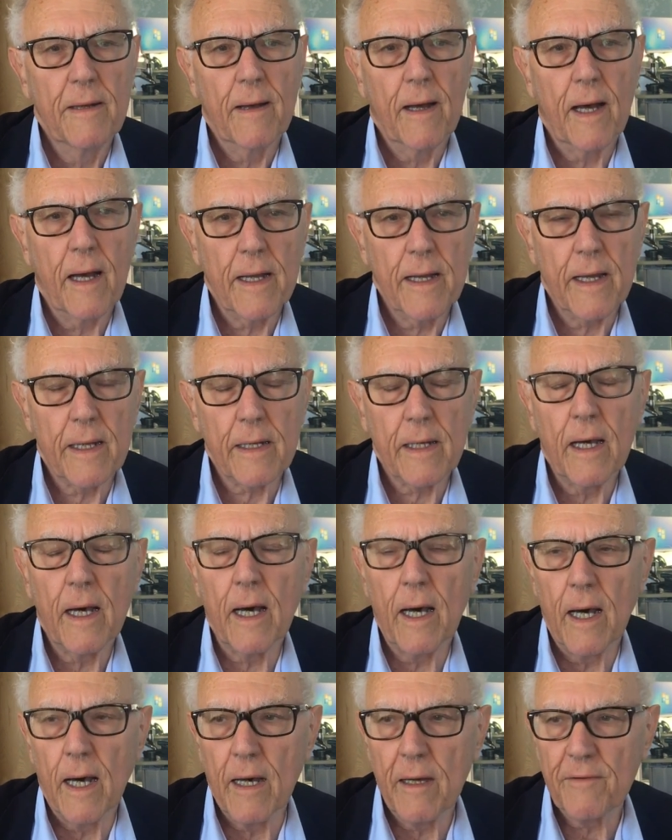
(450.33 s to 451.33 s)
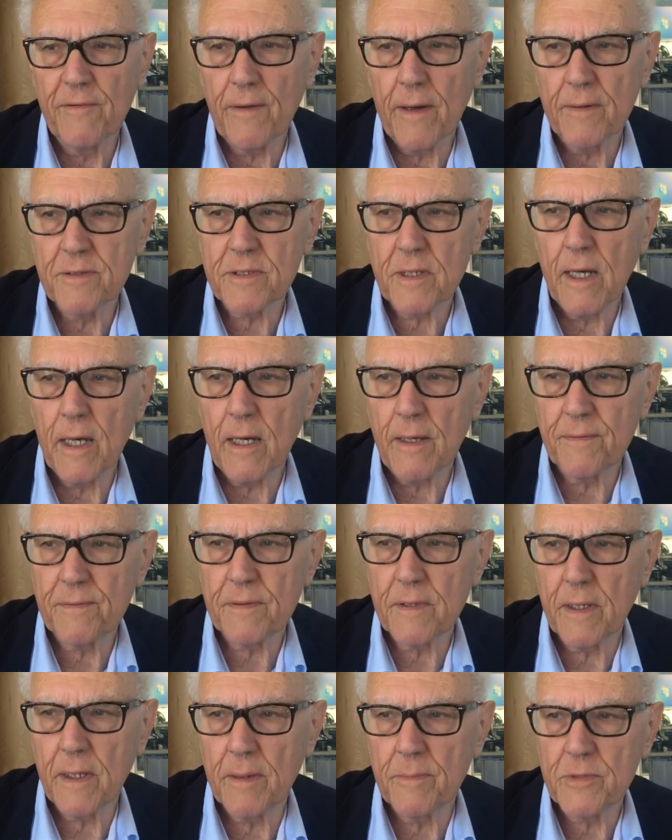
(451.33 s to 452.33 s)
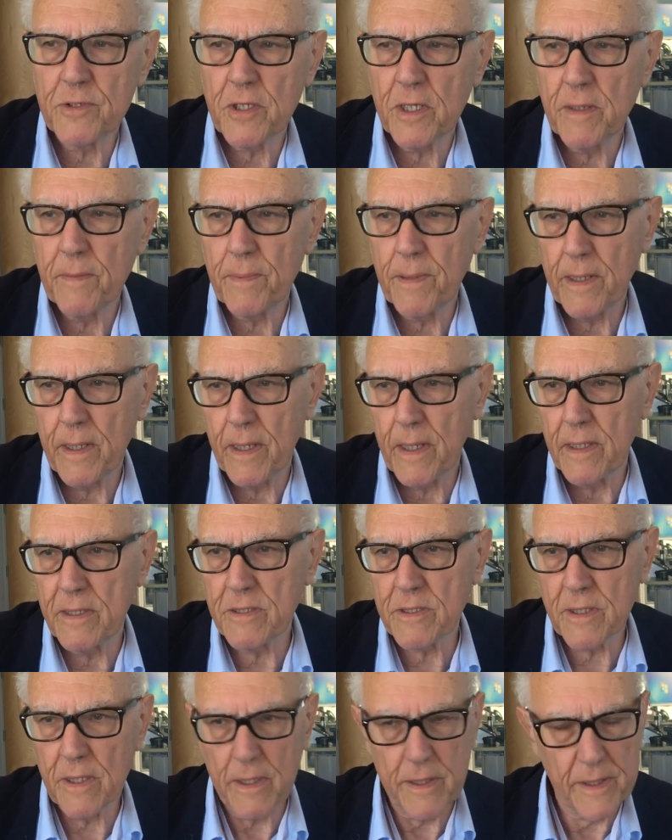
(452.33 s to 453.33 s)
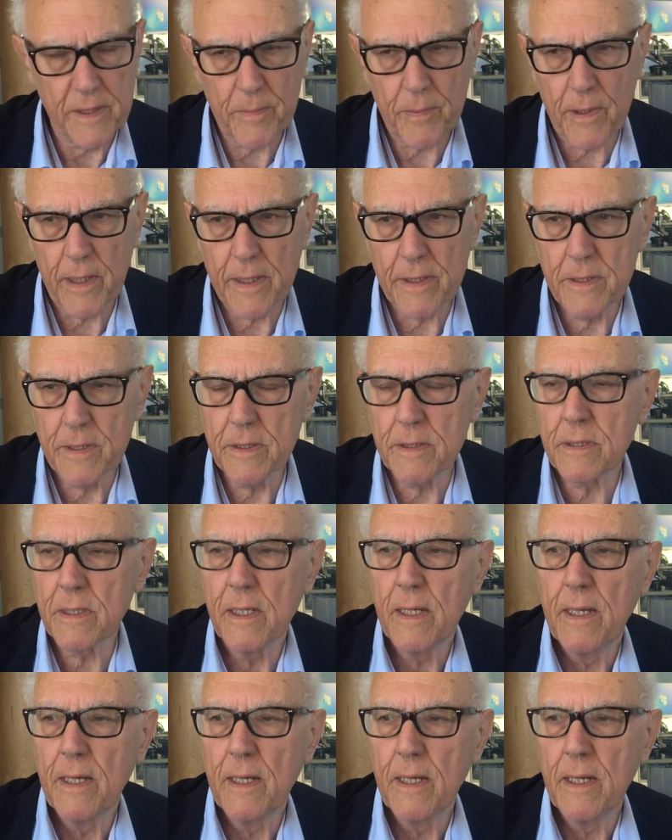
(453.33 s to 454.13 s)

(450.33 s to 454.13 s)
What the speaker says: I had I was a half-time GP, still in the practice,